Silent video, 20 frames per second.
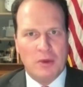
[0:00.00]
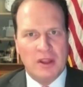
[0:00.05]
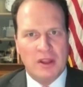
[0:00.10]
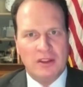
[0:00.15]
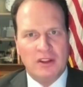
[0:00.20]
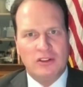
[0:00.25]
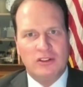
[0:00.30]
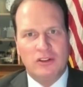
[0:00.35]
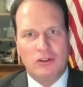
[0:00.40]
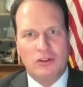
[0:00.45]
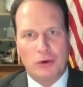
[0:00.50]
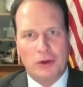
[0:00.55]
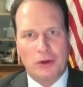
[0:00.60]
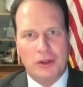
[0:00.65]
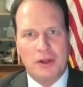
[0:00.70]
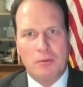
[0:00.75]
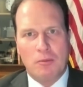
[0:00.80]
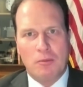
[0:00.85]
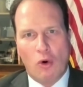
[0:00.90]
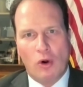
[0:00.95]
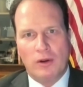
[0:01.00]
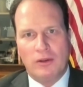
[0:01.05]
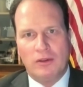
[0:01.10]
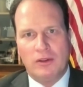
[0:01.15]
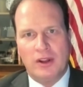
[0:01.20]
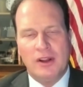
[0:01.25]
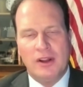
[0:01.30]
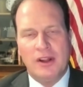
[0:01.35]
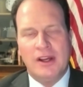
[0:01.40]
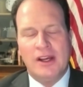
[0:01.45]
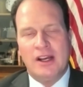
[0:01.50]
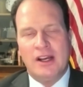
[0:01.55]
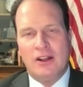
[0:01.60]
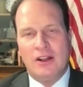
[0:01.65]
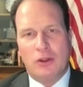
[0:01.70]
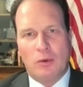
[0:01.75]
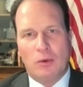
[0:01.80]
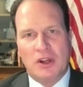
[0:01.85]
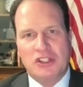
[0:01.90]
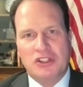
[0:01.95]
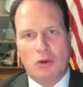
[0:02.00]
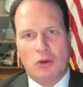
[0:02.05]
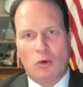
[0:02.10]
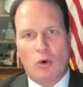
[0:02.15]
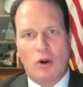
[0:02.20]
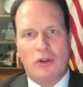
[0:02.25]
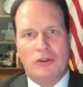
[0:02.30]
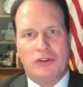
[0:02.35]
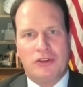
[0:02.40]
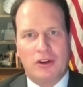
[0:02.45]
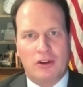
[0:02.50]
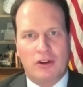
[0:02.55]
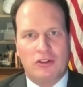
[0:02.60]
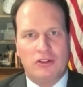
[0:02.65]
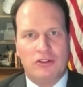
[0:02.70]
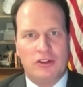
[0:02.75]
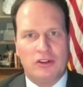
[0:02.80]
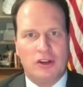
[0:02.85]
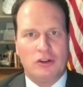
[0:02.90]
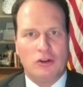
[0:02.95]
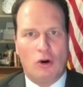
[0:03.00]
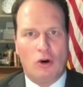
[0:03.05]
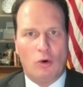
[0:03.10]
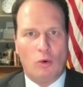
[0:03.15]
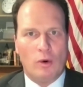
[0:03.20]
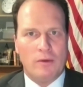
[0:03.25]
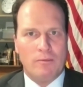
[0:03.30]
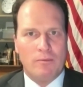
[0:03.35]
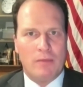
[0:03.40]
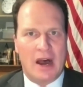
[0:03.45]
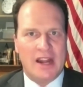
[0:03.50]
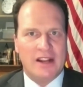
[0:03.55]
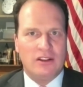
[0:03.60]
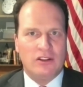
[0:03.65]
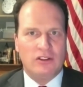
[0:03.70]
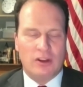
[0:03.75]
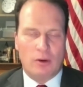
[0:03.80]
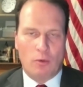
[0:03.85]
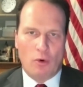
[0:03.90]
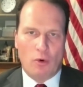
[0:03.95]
Ben, this is really important, that The rest of the world took a signal when Biden said,